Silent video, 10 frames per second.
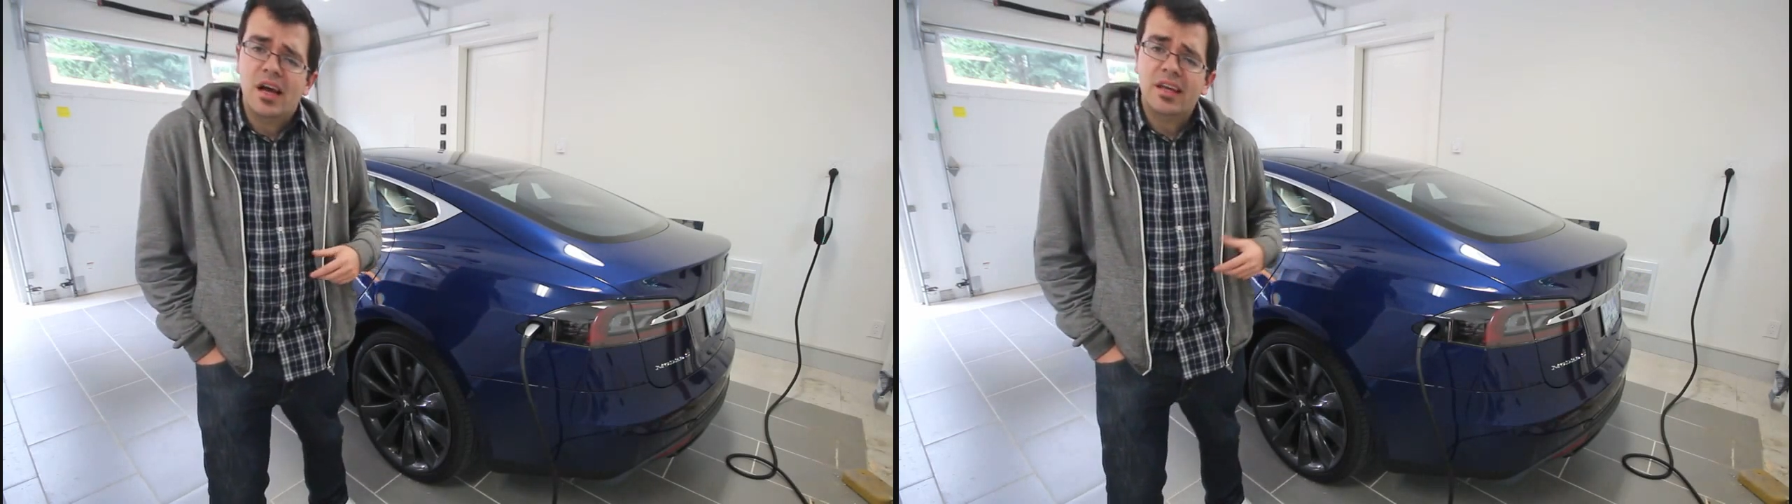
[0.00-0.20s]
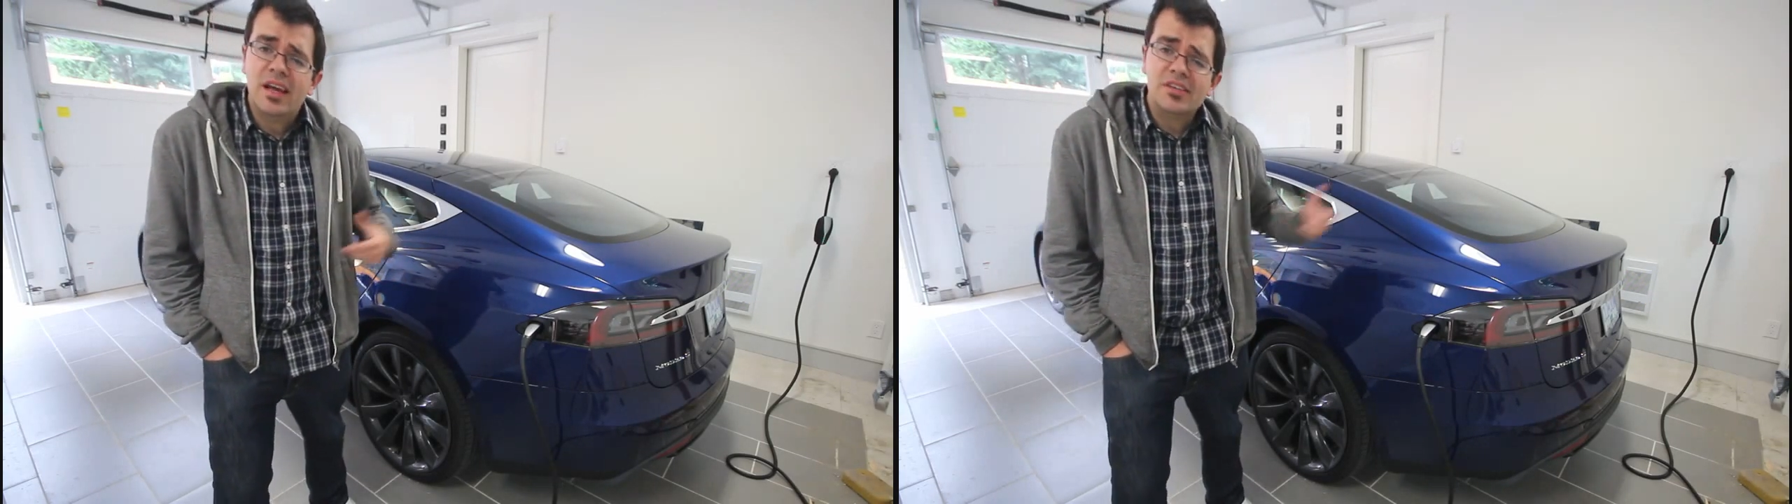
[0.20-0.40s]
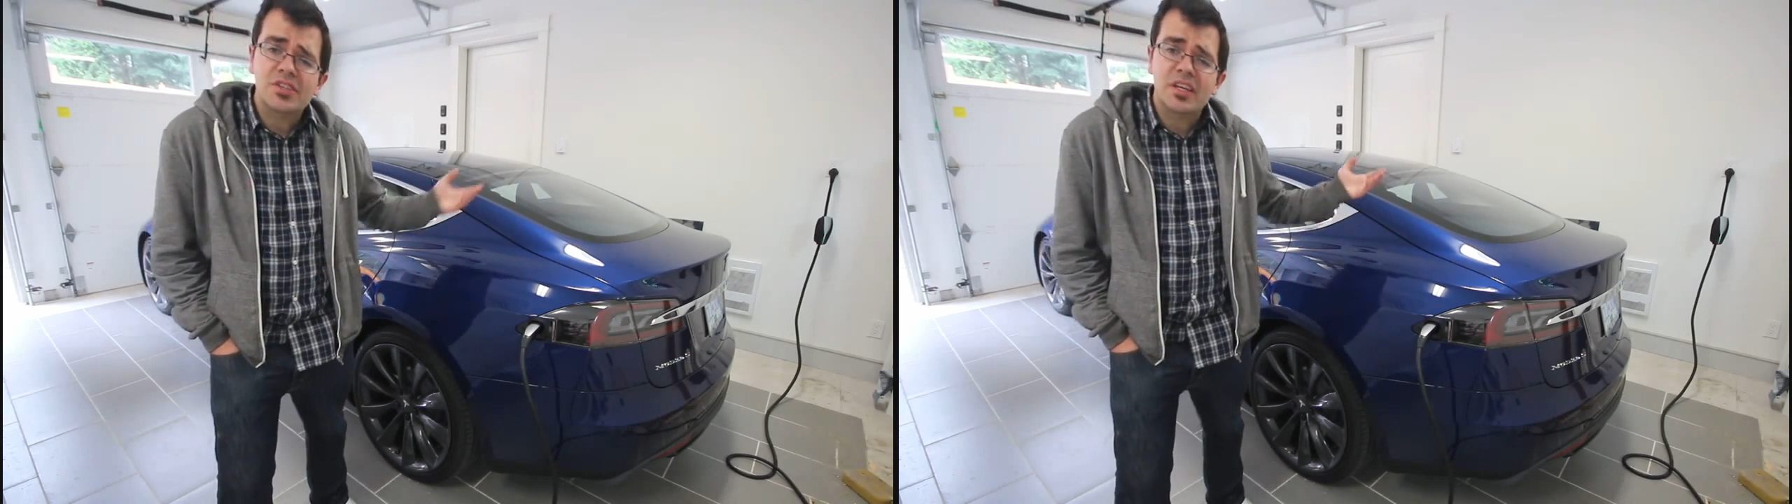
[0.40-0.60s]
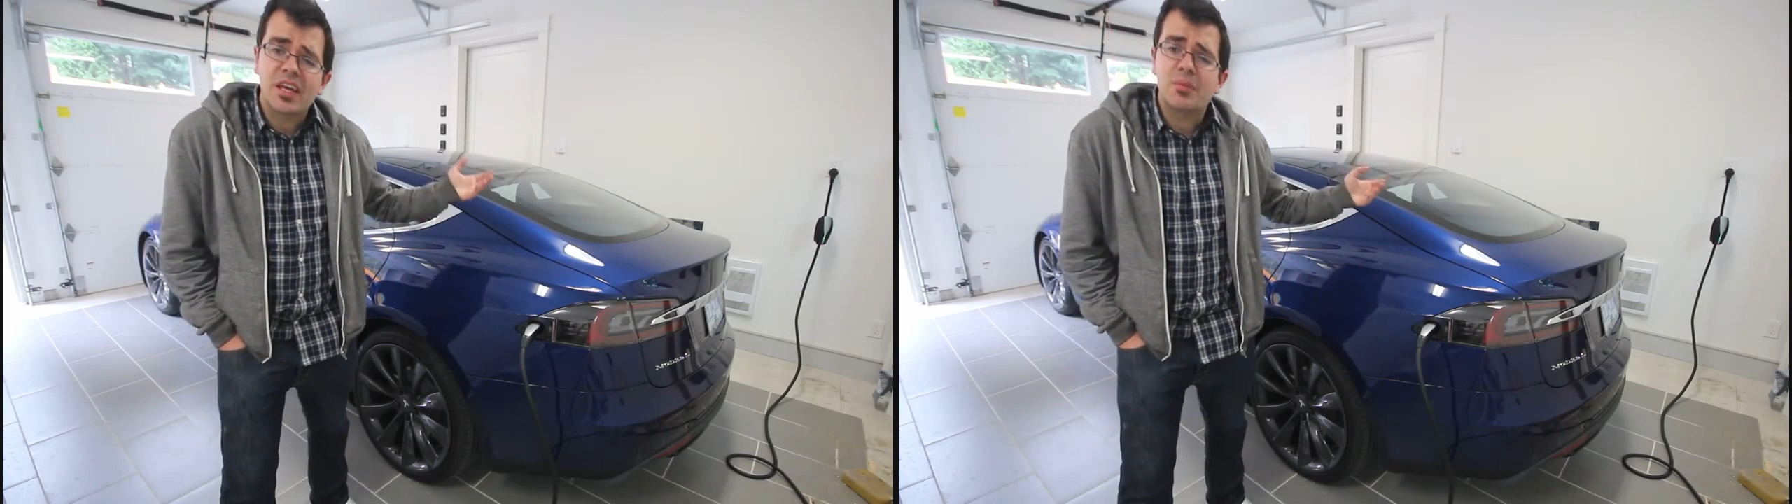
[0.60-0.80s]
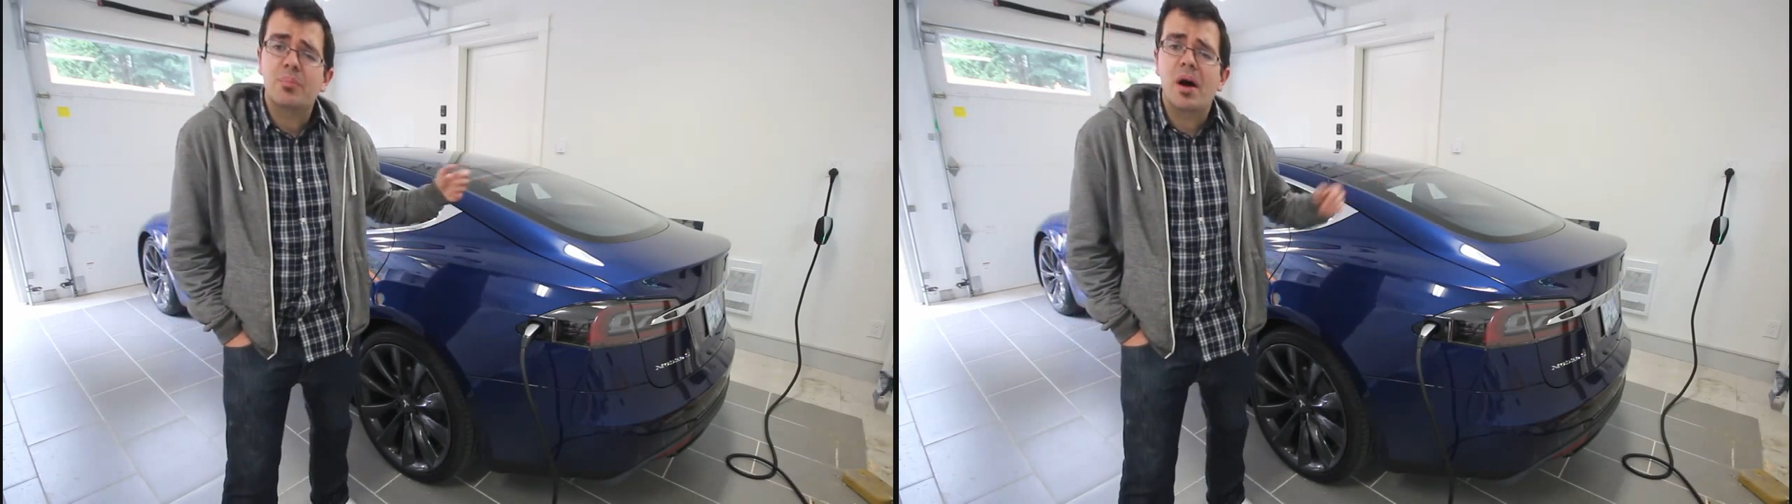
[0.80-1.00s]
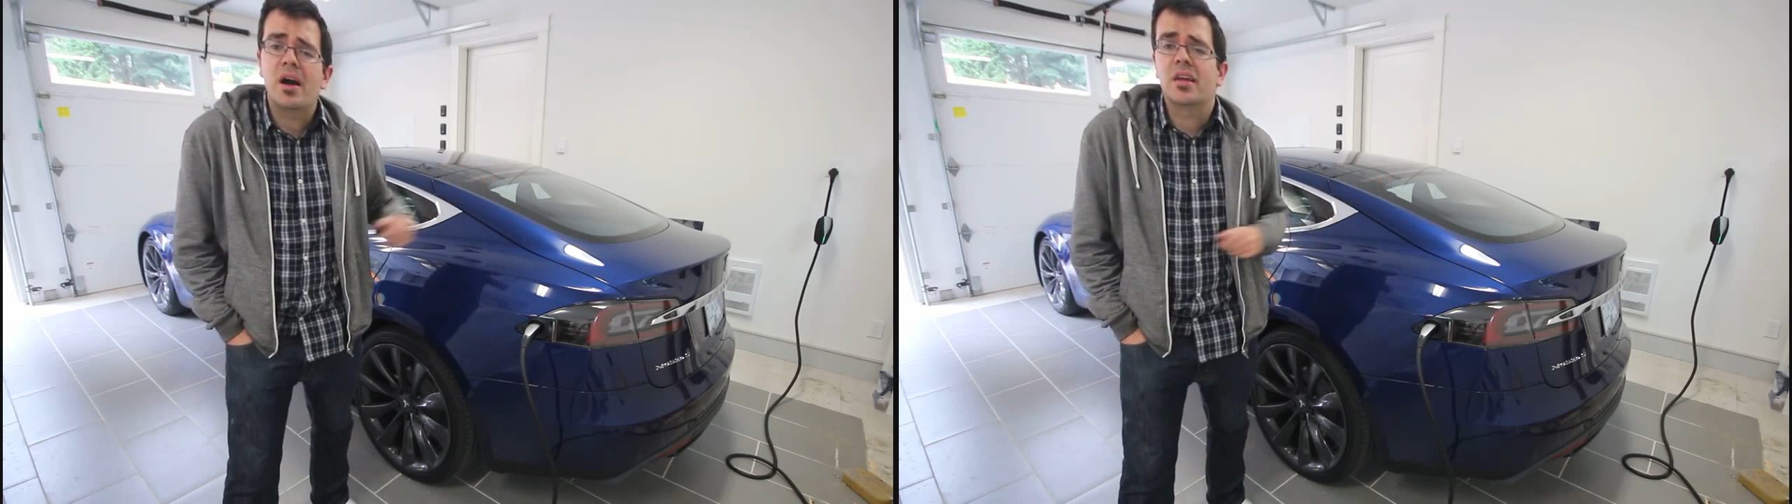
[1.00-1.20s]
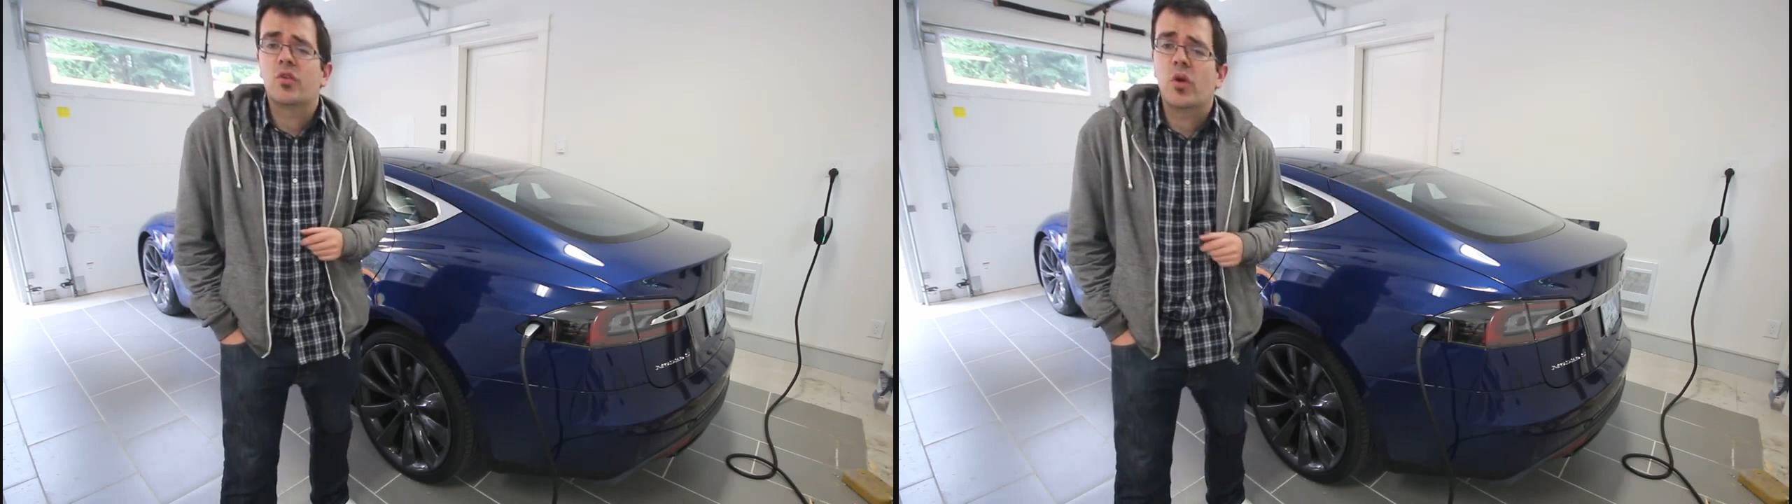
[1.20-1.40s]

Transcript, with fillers: I can actually get by